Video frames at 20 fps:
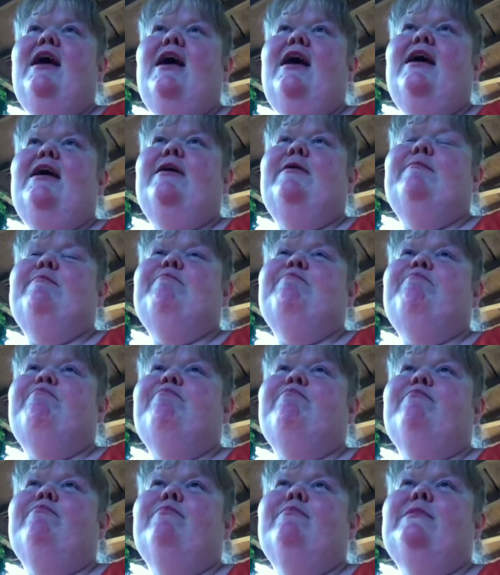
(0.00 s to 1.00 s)
Um,
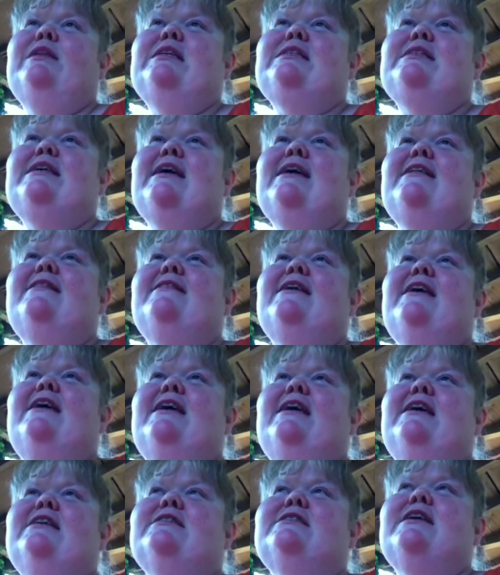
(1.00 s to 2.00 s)
the second
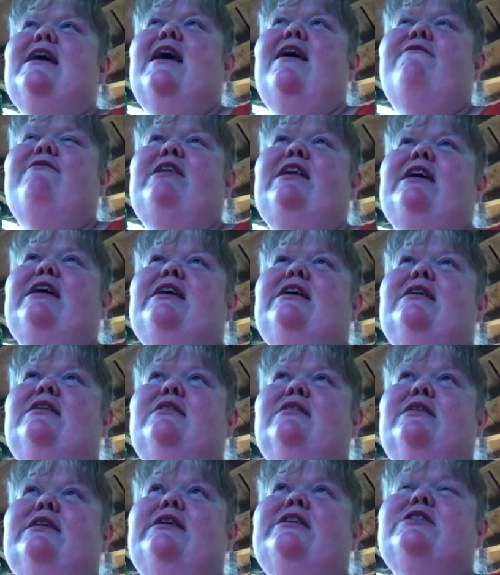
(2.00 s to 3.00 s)
thing is I have a
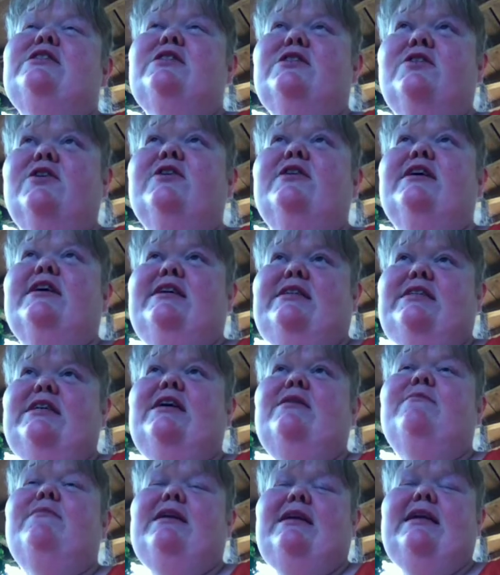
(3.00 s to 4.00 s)
he just turned
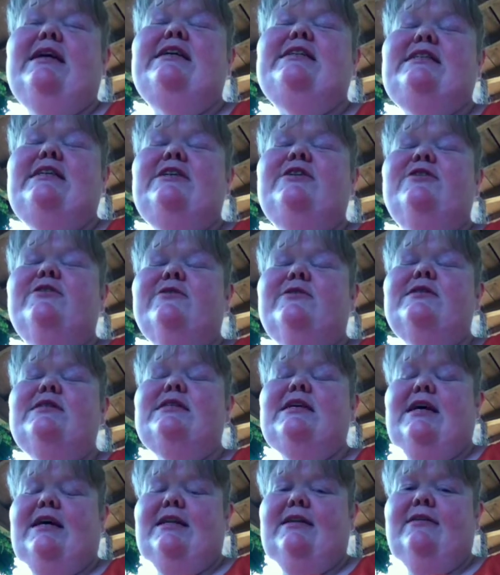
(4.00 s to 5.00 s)
19, but a 19-year-old
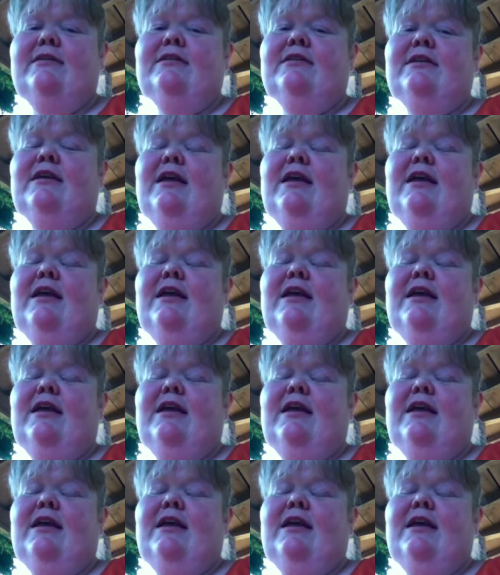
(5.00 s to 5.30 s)
son